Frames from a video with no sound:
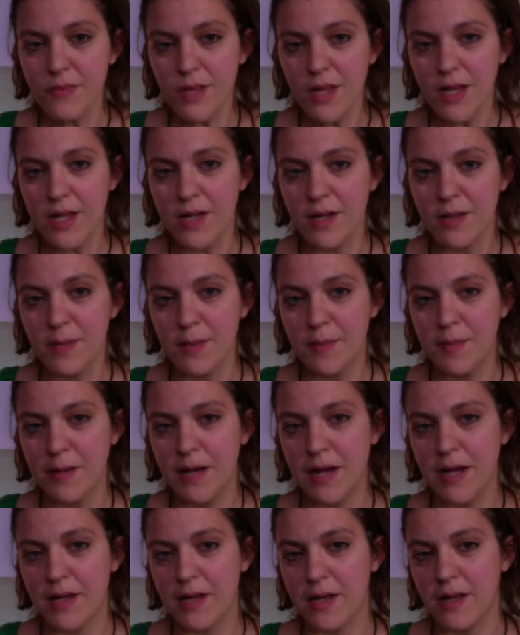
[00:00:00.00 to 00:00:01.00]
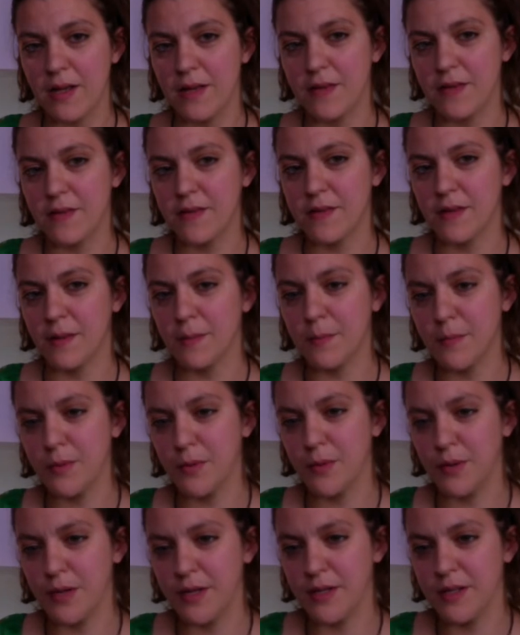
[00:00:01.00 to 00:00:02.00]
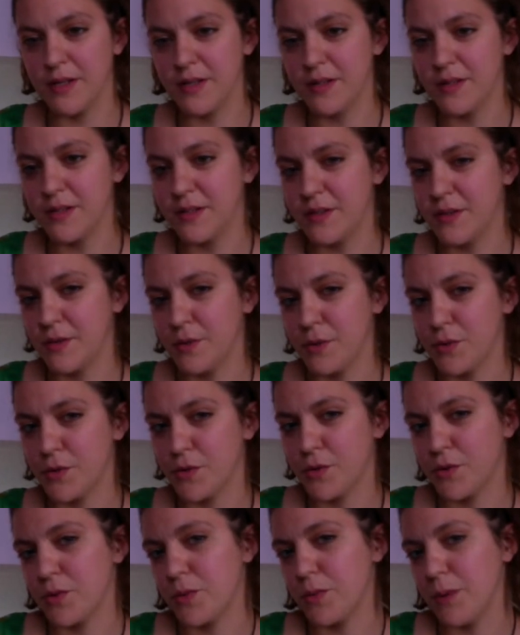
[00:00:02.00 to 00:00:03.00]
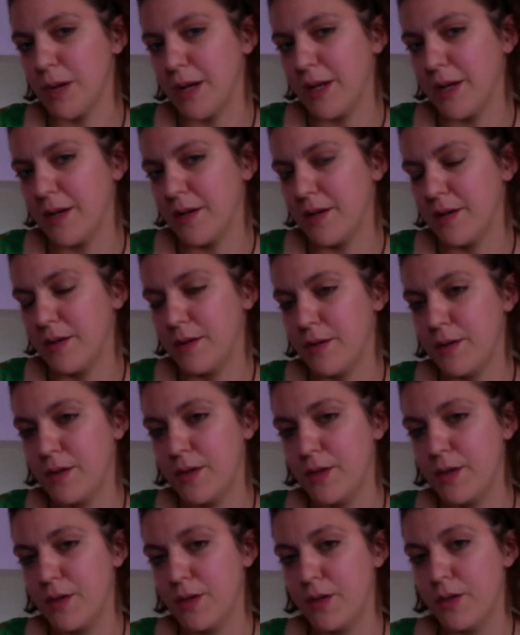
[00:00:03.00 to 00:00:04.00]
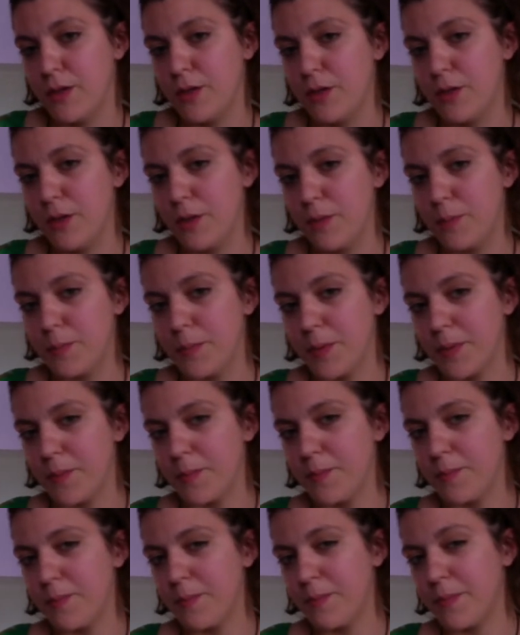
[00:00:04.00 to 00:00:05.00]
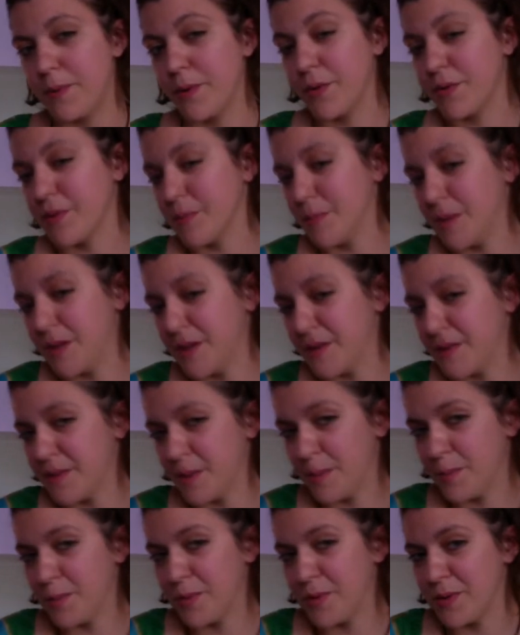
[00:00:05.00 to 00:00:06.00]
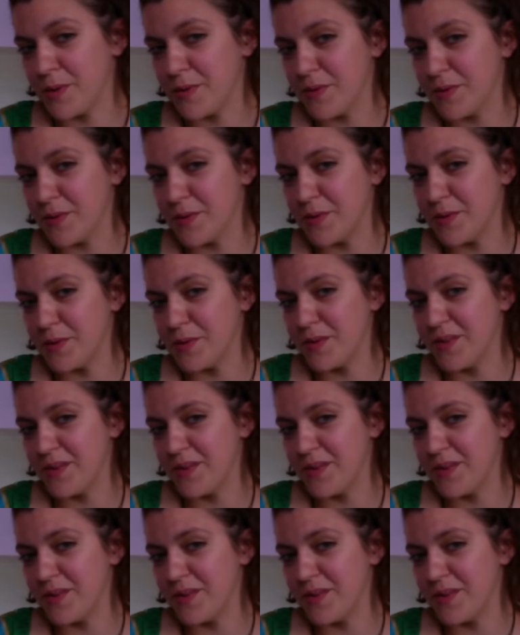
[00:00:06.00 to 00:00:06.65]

And I'll be back at some point, not sure when, but possibly at some point soon.